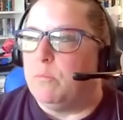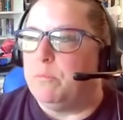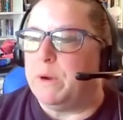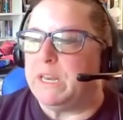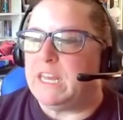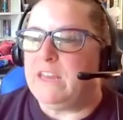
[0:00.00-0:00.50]

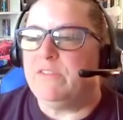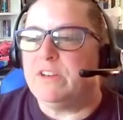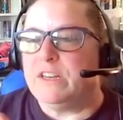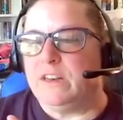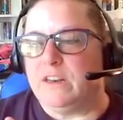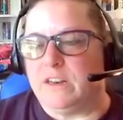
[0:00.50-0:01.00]
But
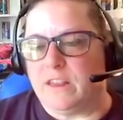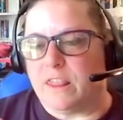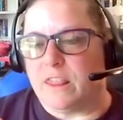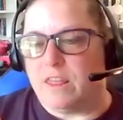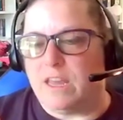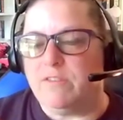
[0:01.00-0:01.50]
even
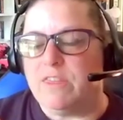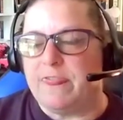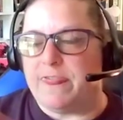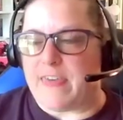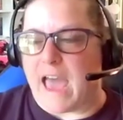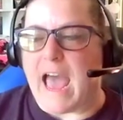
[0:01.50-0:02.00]

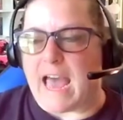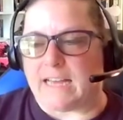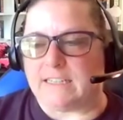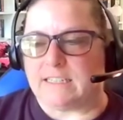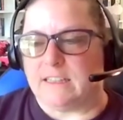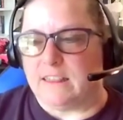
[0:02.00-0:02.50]

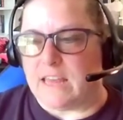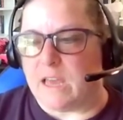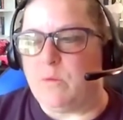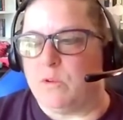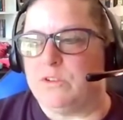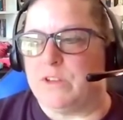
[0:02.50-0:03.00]
that,
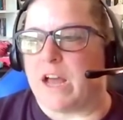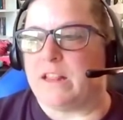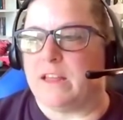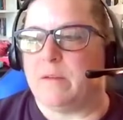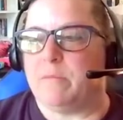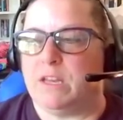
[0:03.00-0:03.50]
they will
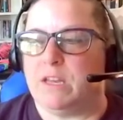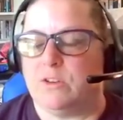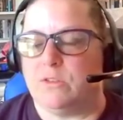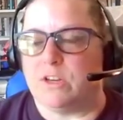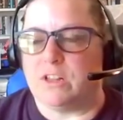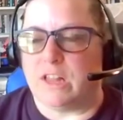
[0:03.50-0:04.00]
not let me
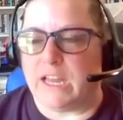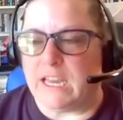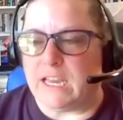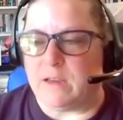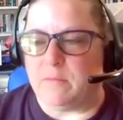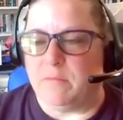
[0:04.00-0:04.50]
do the
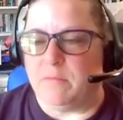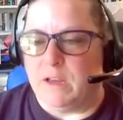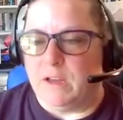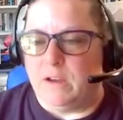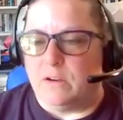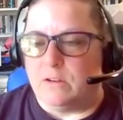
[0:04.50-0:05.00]
claim
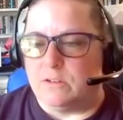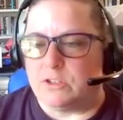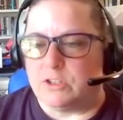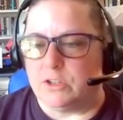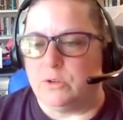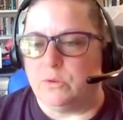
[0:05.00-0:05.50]

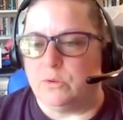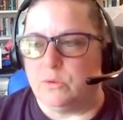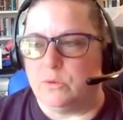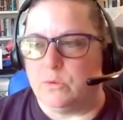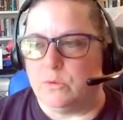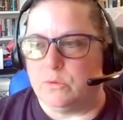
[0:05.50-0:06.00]

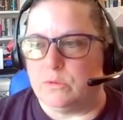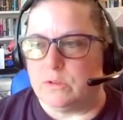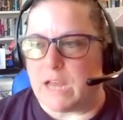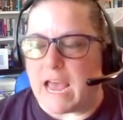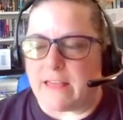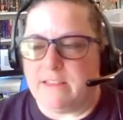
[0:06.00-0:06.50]
to
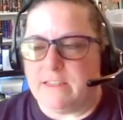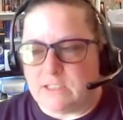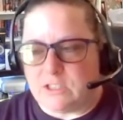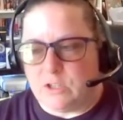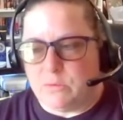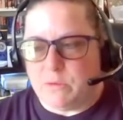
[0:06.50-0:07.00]
add
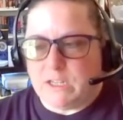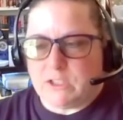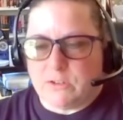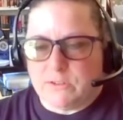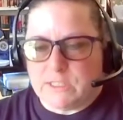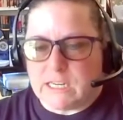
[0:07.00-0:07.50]
this to my
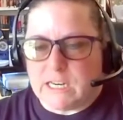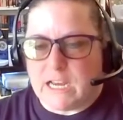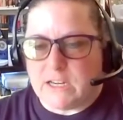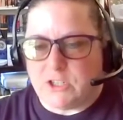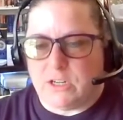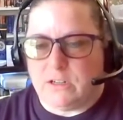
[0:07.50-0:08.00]
service
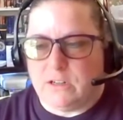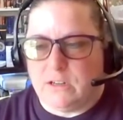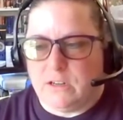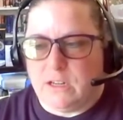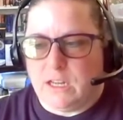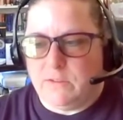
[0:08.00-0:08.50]
connection,
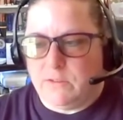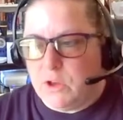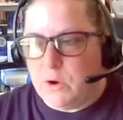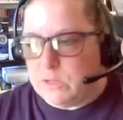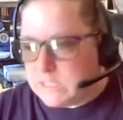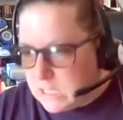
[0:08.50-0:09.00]
even
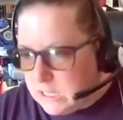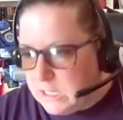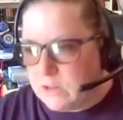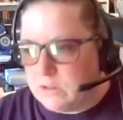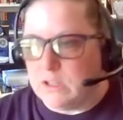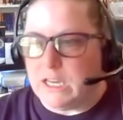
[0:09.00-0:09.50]
though it's
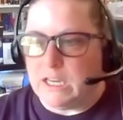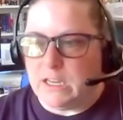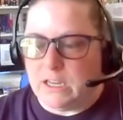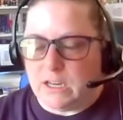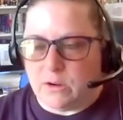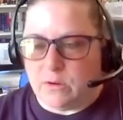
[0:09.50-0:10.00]

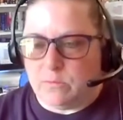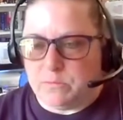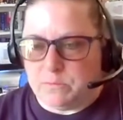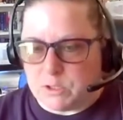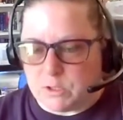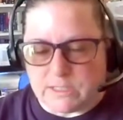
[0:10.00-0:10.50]
clearly,
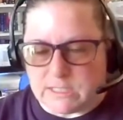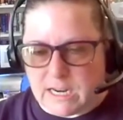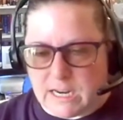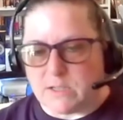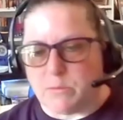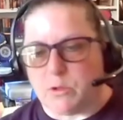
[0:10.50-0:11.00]
service
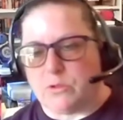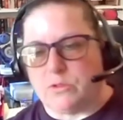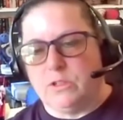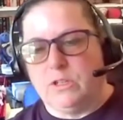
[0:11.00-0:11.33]
connectable.